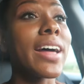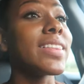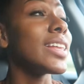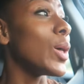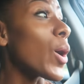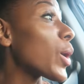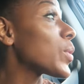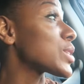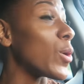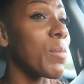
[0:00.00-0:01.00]
Yeah, the Lord
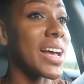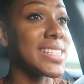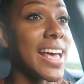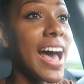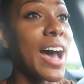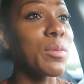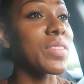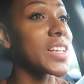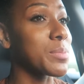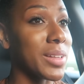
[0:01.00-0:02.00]
was on my side
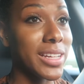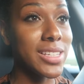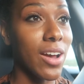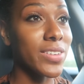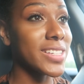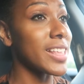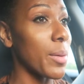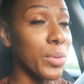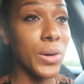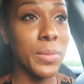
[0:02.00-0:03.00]
with this police officer
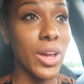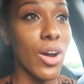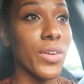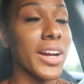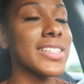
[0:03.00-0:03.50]
that pulled me over,